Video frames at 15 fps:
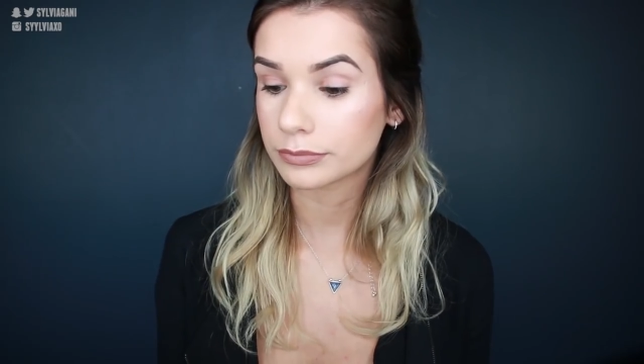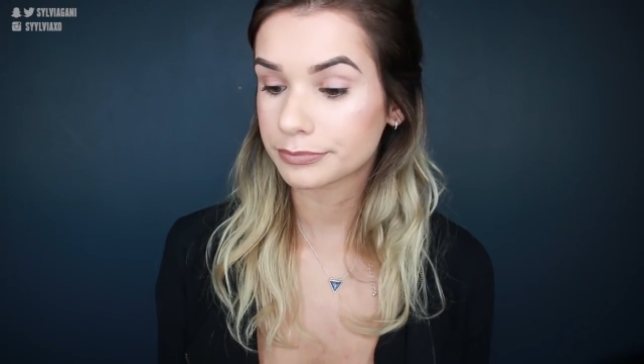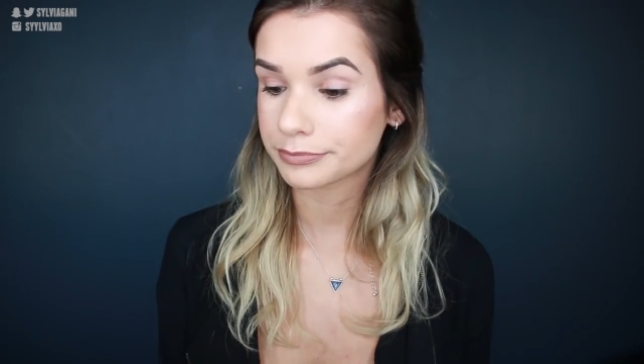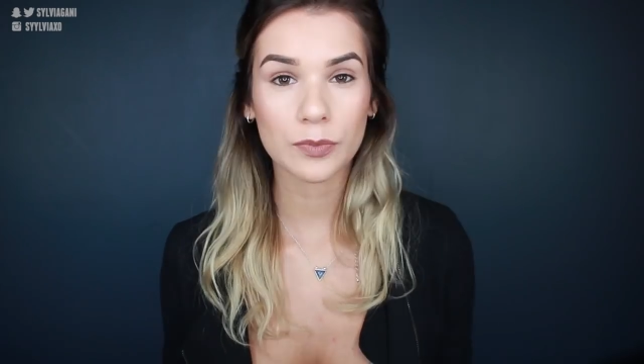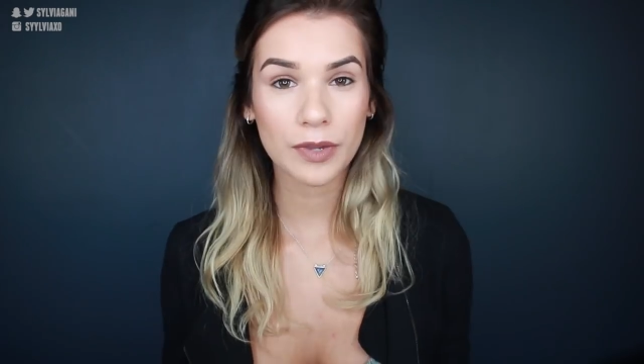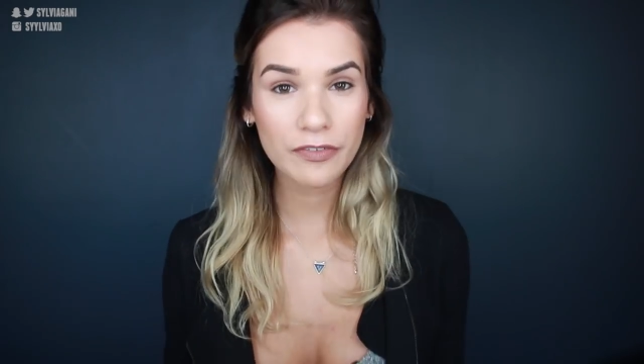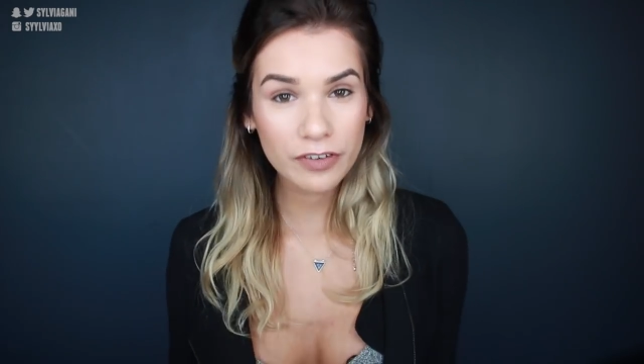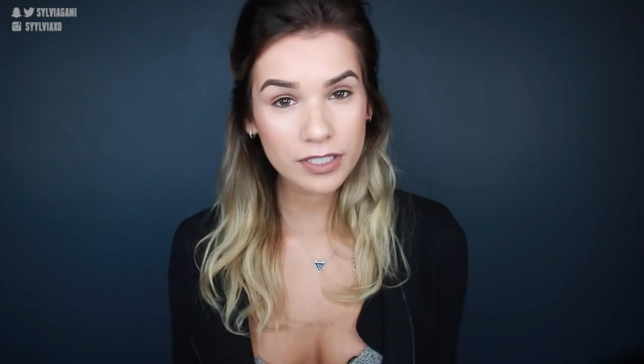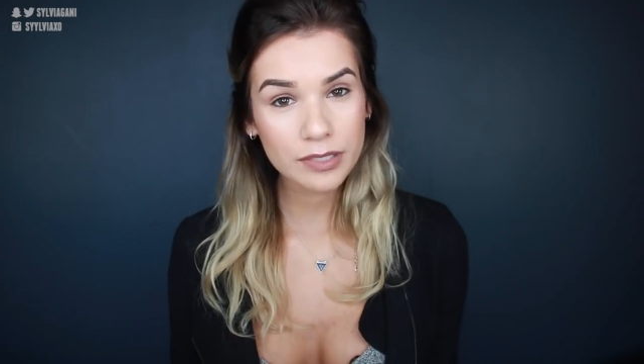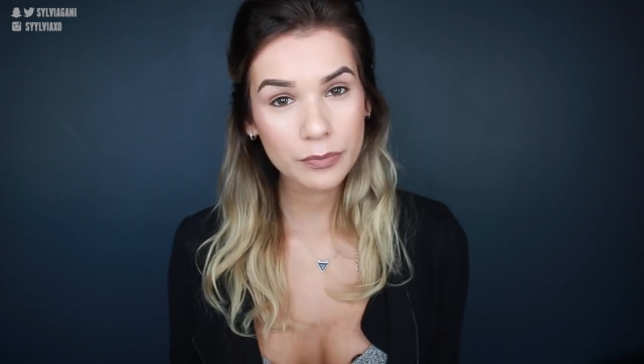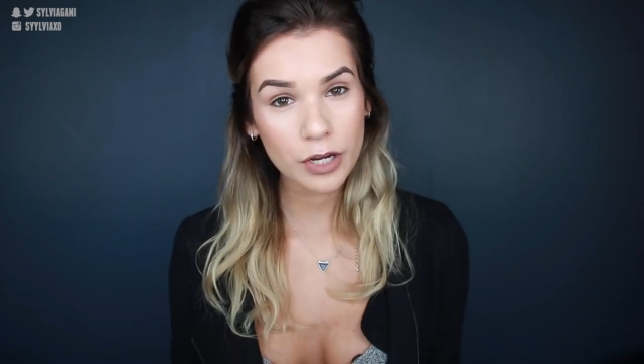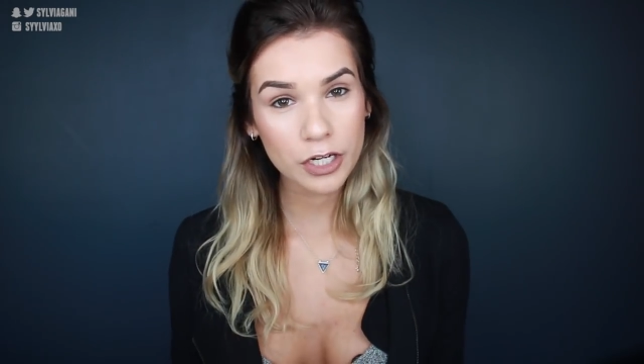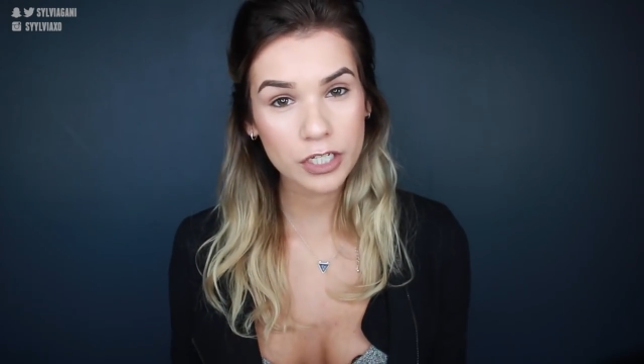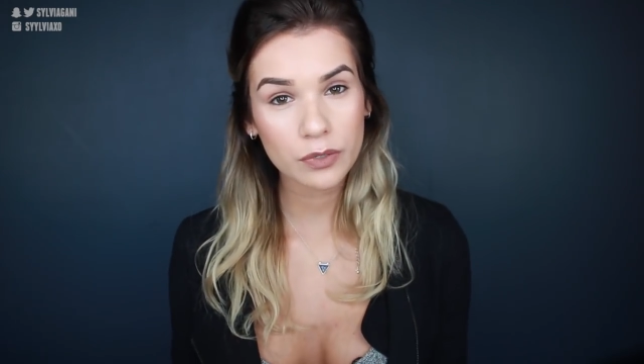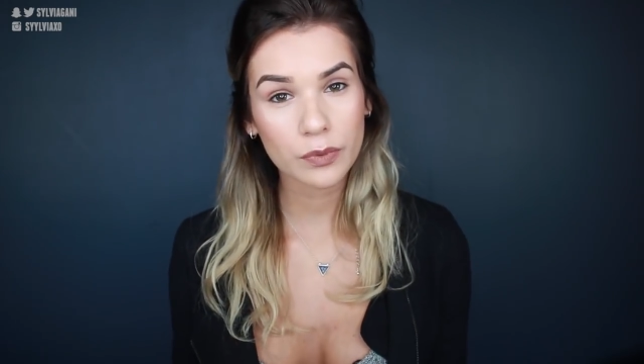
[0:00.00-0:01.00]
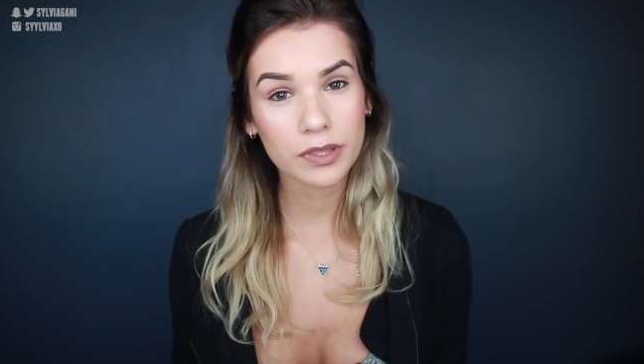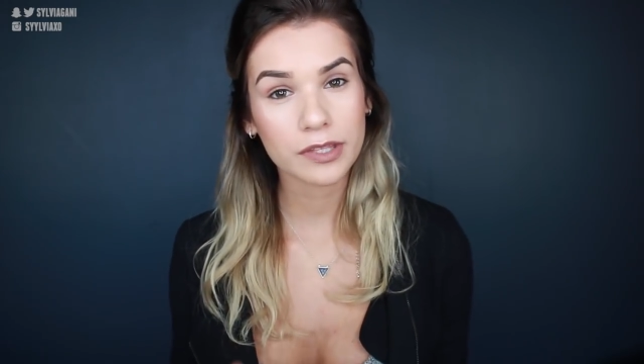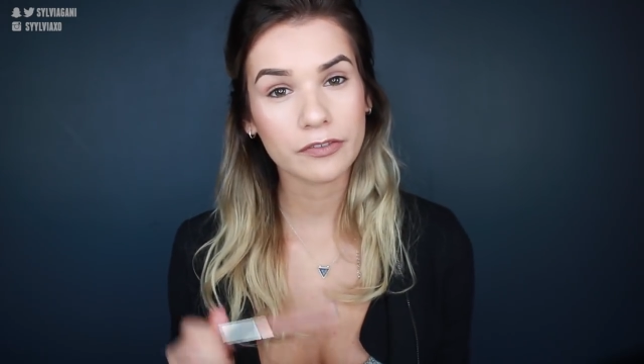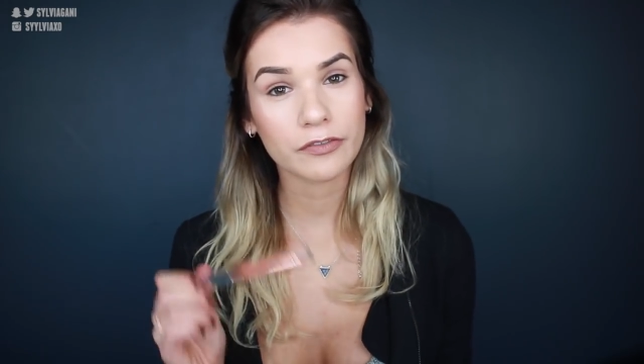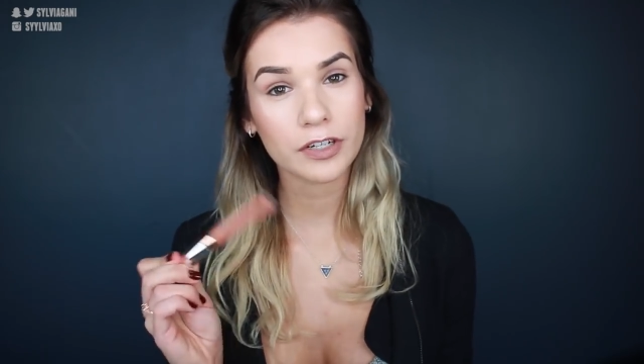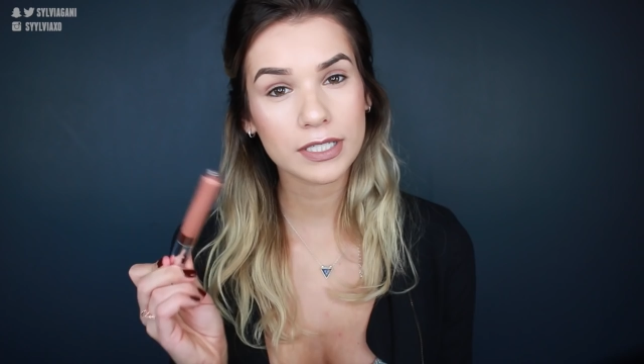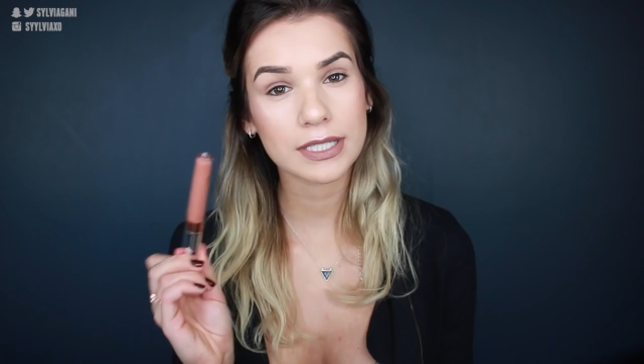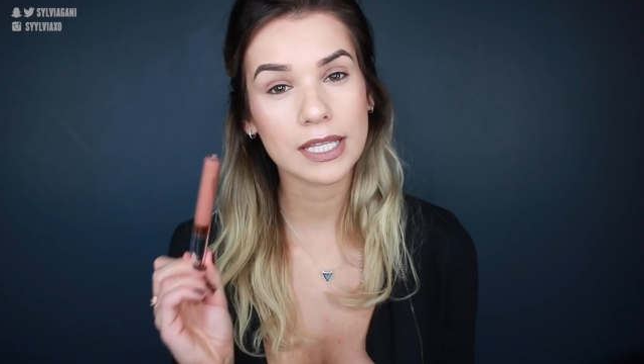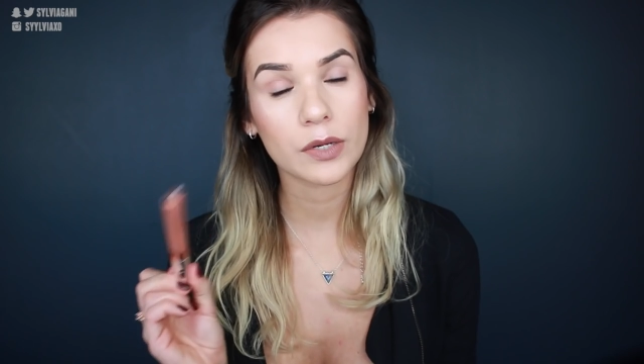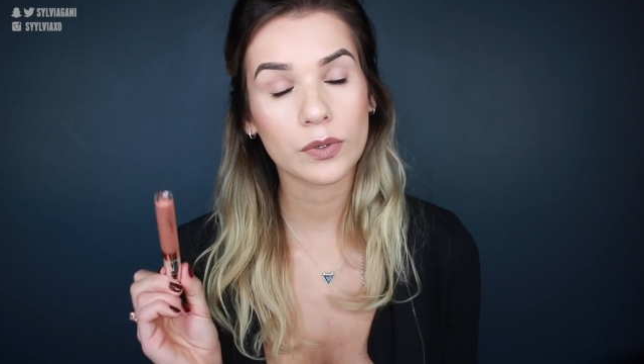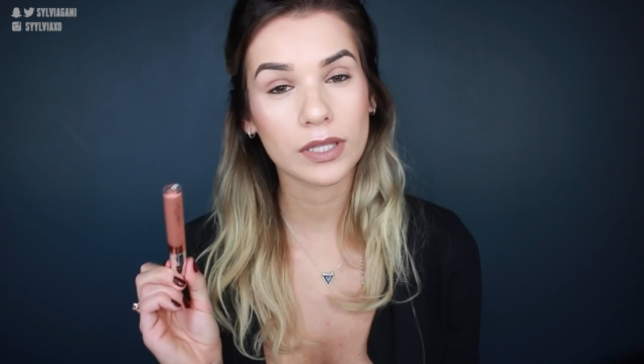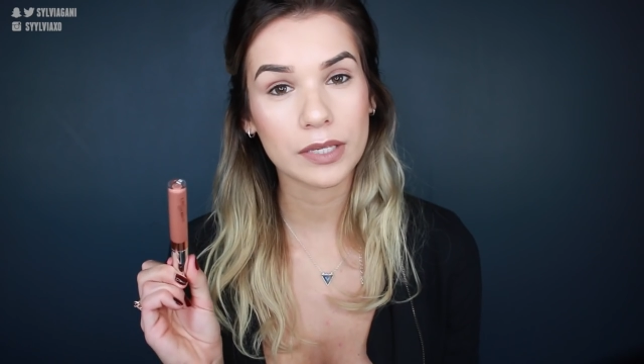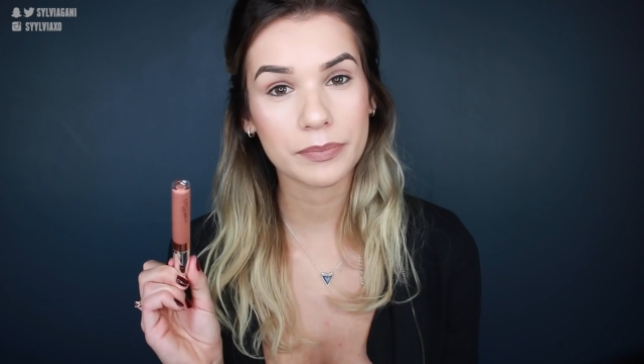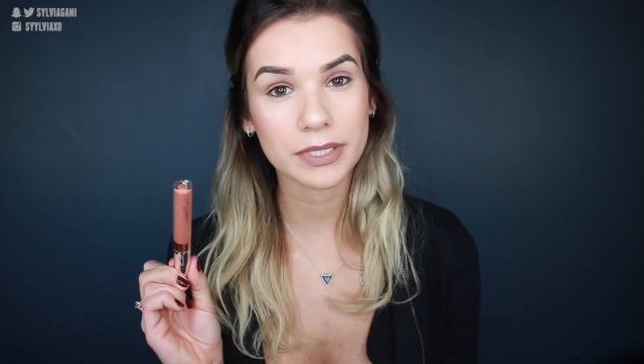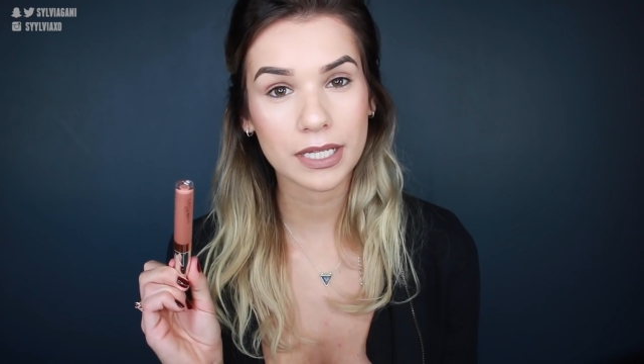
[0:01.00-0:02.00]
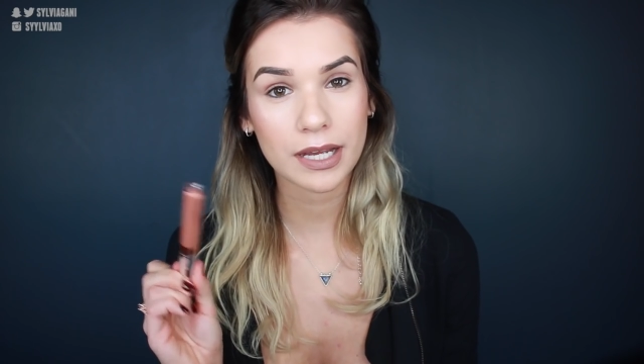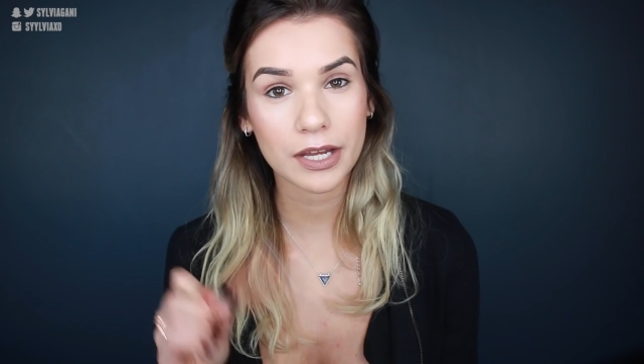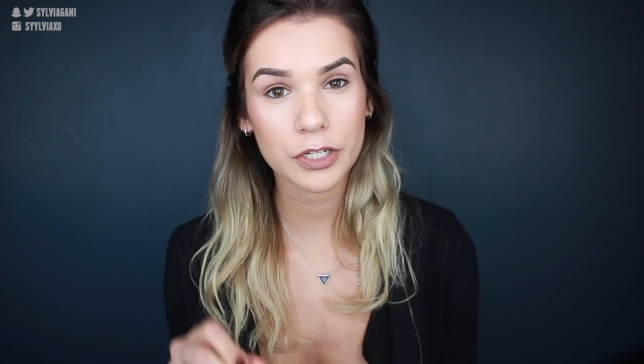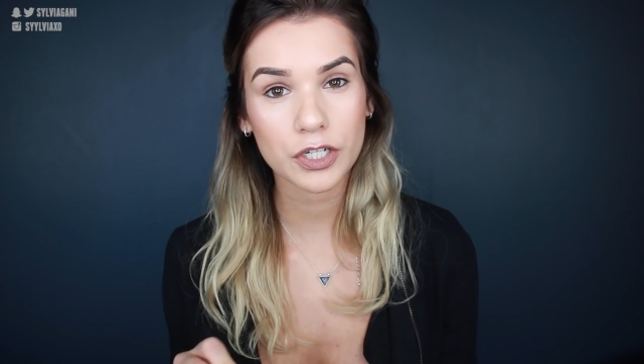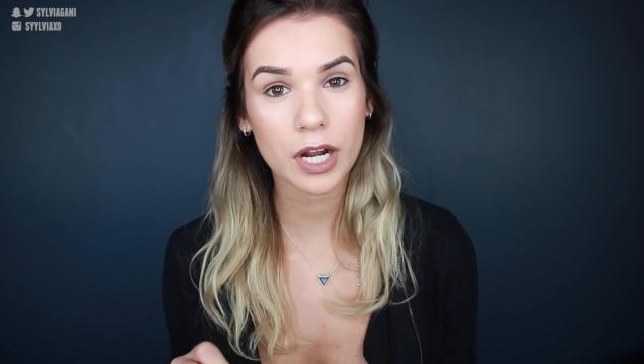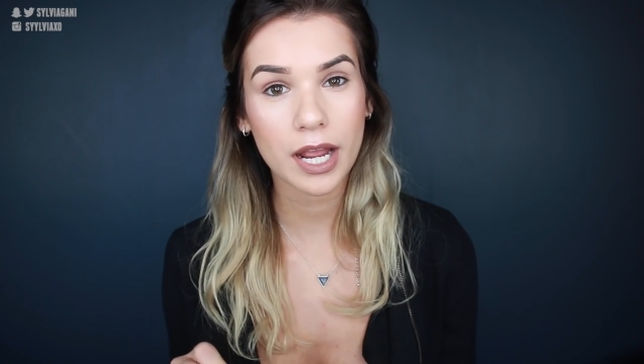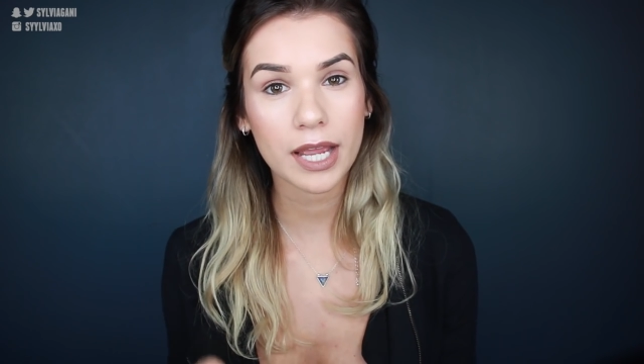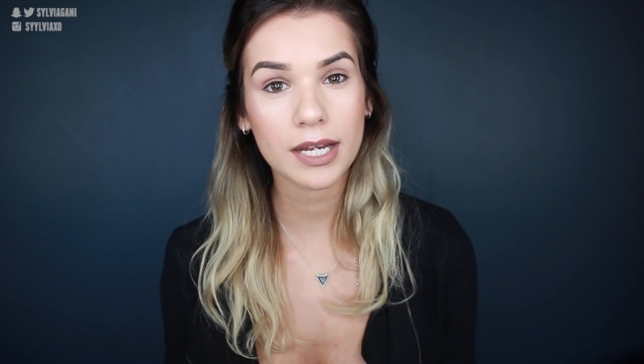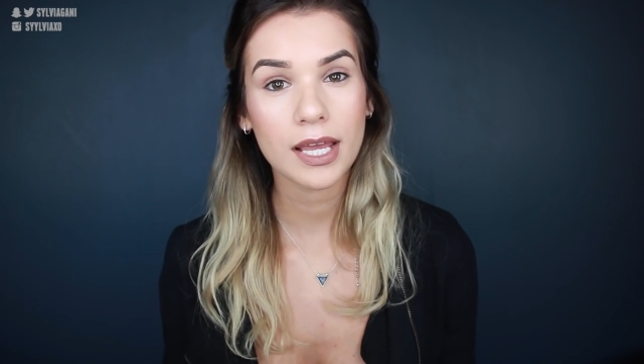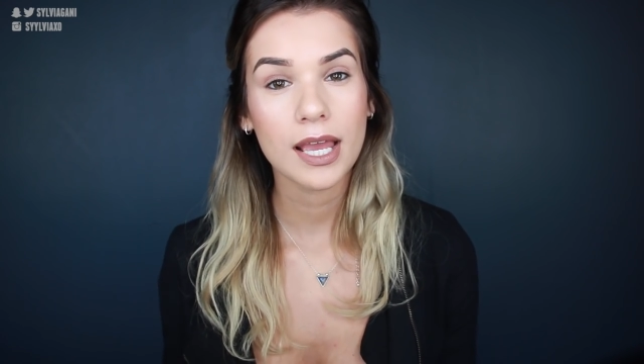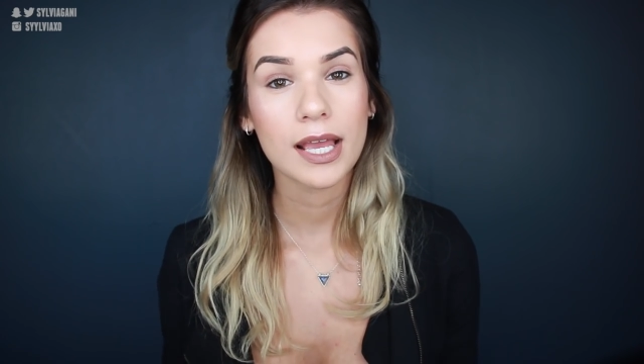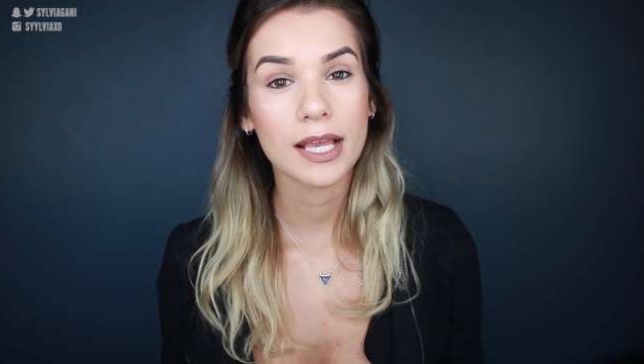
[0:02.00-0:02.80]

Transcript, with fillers: So my first impression with the first liquid lipstick I tried